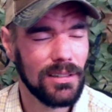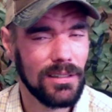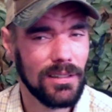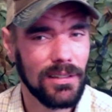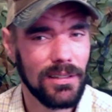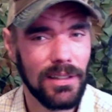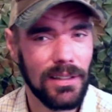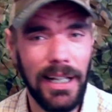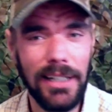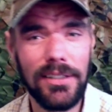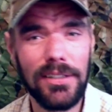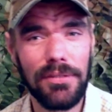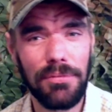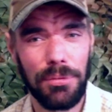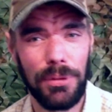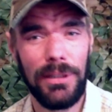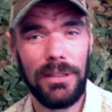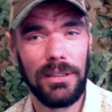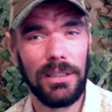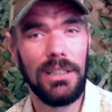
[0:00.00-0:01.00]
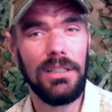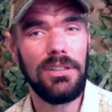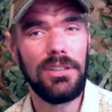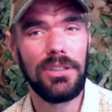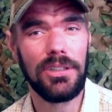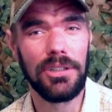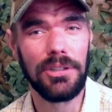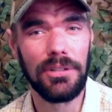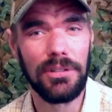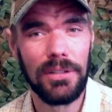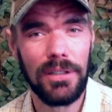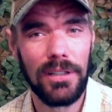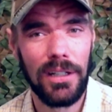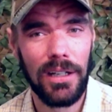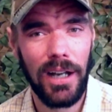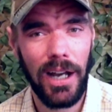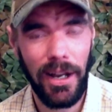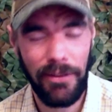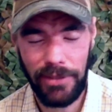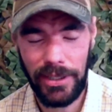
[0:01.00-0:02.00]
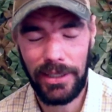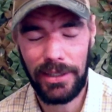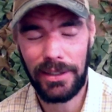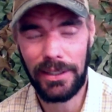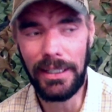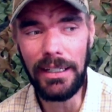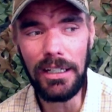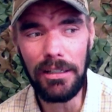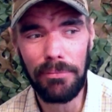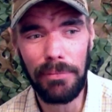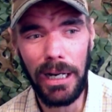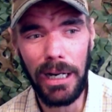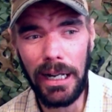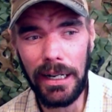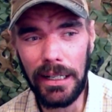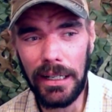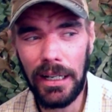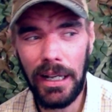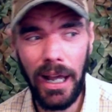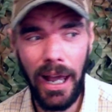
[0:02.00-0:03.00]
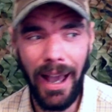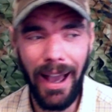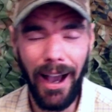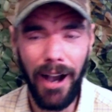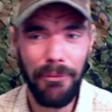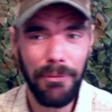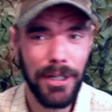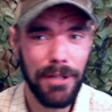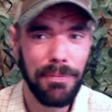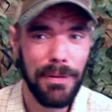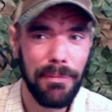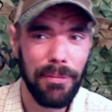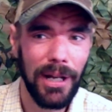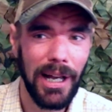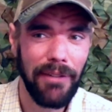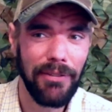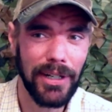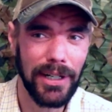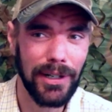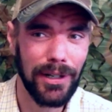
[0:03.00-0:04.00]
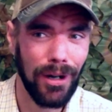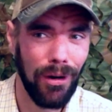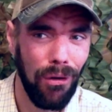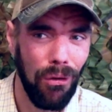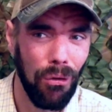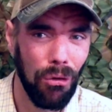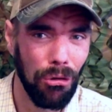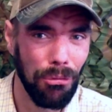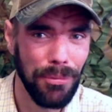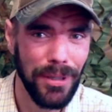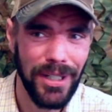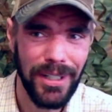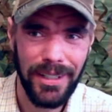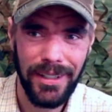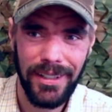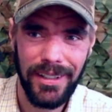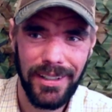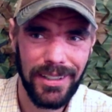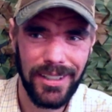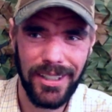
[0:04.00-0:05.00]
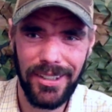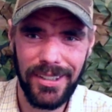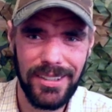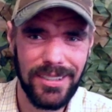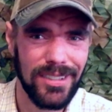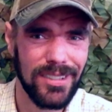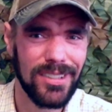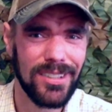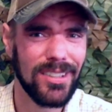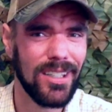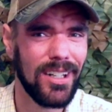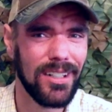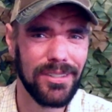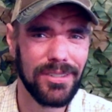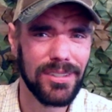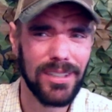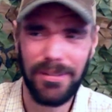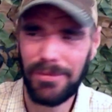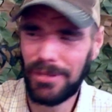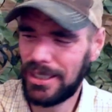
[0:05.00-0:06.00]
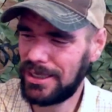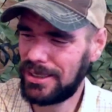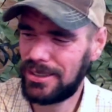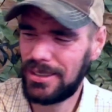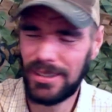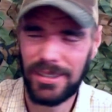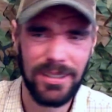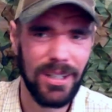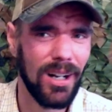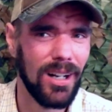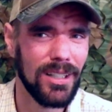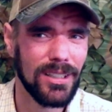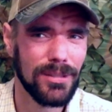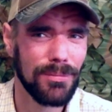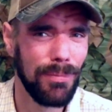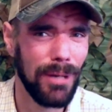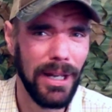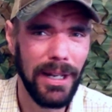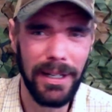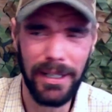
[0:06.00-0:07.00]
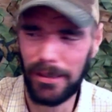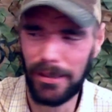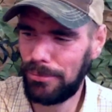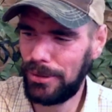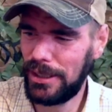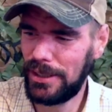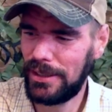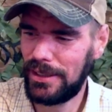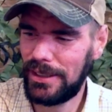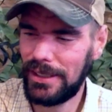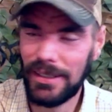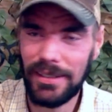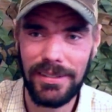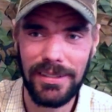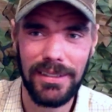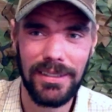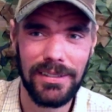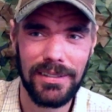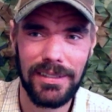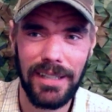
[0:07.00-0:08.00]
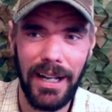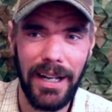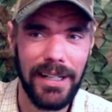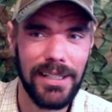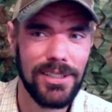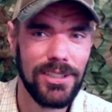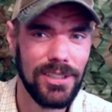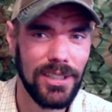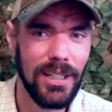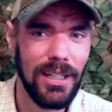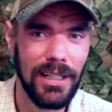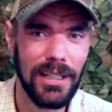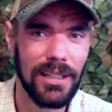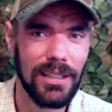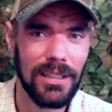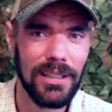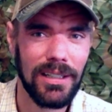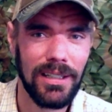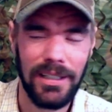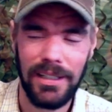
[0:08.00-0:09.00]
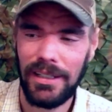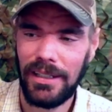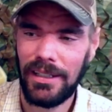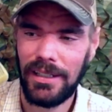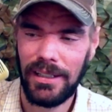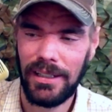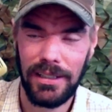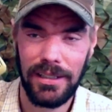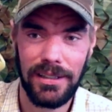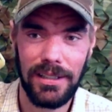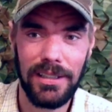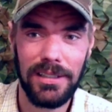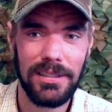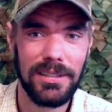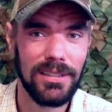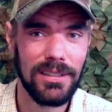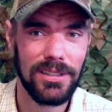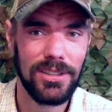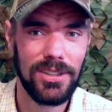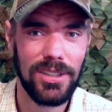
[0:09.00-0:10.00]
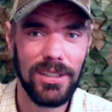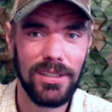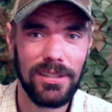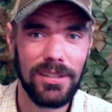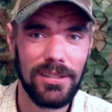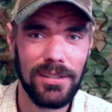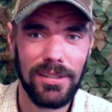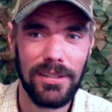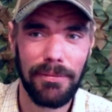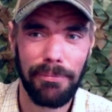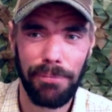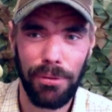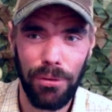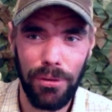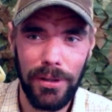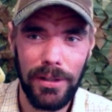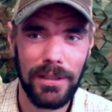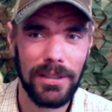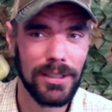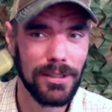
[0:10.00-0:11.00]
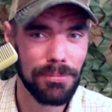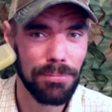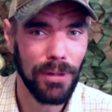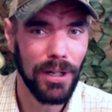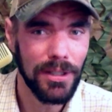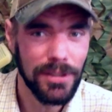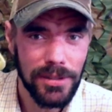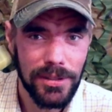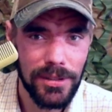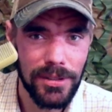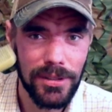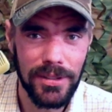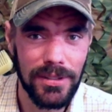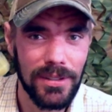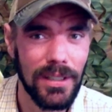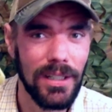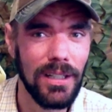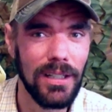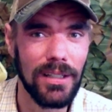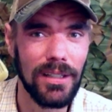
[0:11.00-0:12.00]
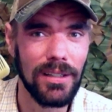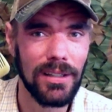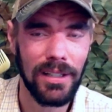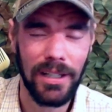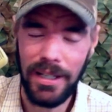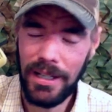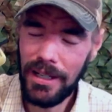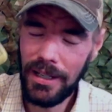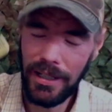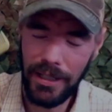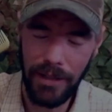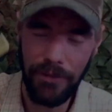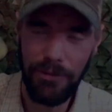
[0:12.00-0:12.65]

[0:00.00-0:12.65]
a real issue. I mean, think about it. How many people have a comb? This is thought of something that's just cosmetic, but this is hygienic. This is just as important as brushing your teeth. If